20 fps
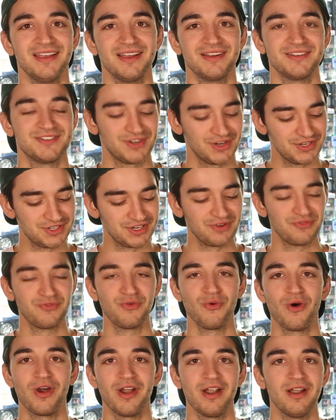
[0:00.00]
is searching
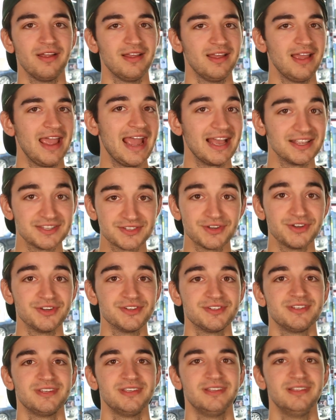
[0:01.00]
for
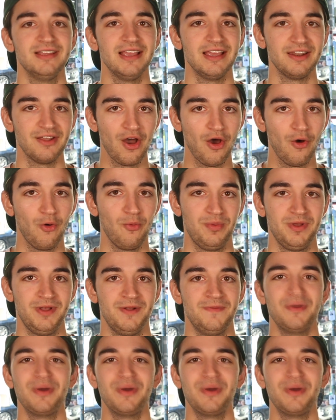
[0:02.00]
answers and hope.